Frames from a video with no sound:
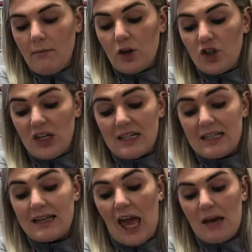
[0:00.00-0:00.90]
because she had
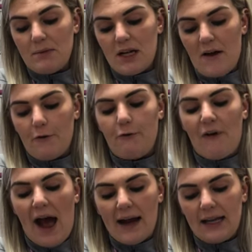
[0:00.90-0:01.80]
escaped,
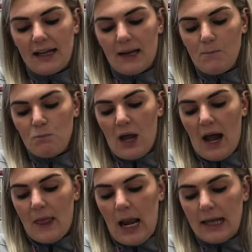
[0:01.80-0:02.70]
finally,
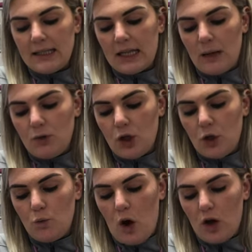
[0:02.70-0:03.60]
and the landscape she
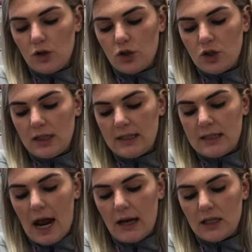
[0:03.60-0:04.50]
had watched in
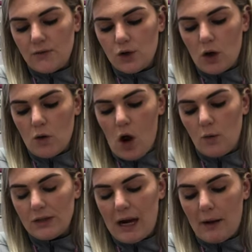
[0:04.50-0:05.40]
silence for so
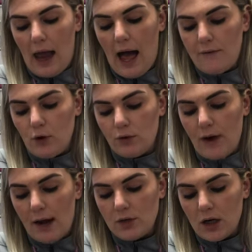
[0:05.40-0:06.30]
long was now alive all
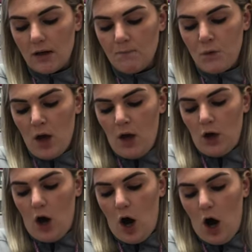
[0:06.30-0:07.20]
around her.
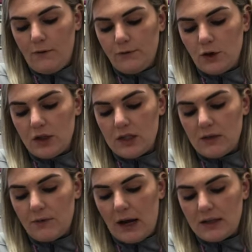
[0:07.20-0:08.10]
Her heart fluttered
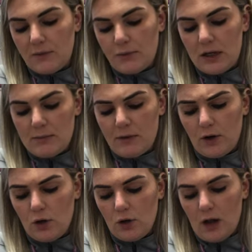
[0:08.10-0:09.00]
the, as the freedom of
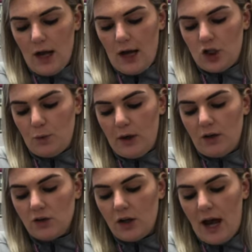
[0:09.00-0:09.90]
it all, and she
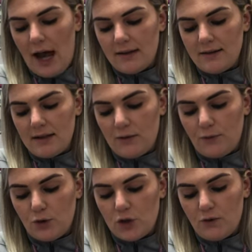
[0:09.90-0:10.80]
wiggled her hands in
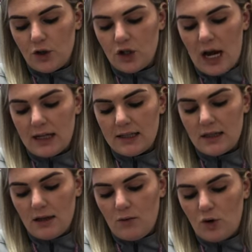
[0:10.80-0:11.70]
front of her
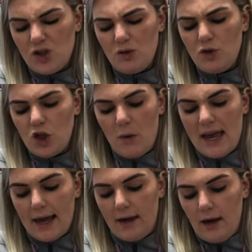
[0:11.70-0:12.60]
chest. What are you
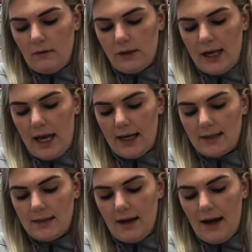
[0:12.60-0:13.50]
doing? Flint
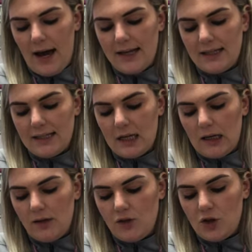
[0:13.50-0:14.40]
hissed. Eska did
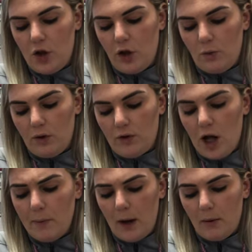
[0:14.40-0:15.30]
a little circle with her
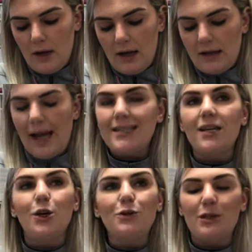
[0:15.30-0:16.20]
elbow.
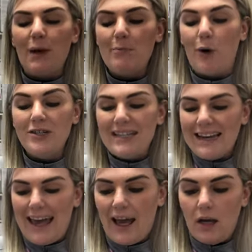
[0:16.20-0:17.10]
Getting used to my body
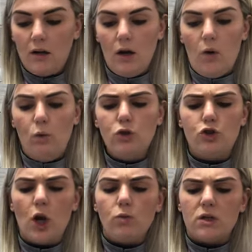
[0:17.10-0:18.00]
again. Well,
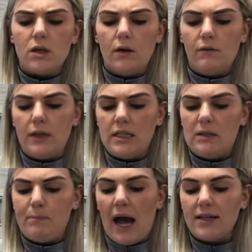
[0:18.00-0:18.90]
don't, Flint
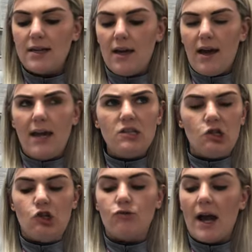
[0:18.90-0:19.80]
spat. It's
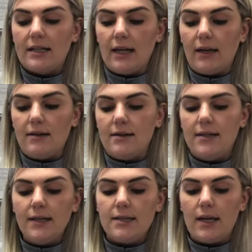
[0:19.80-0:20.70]
distracting.
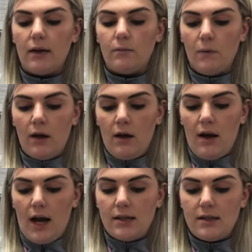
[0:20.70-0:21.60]
Sit still.
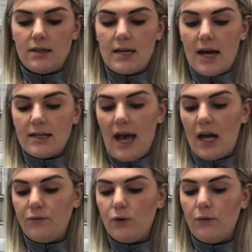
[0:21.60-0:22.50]
Eska stared
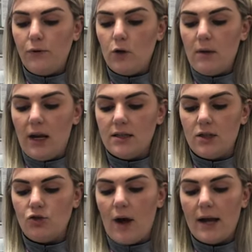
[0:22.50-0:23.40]
ahead for a few minutes
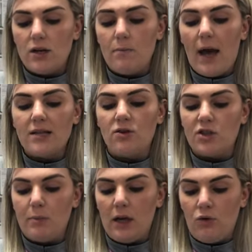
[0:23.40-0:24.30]
and tried her best not to be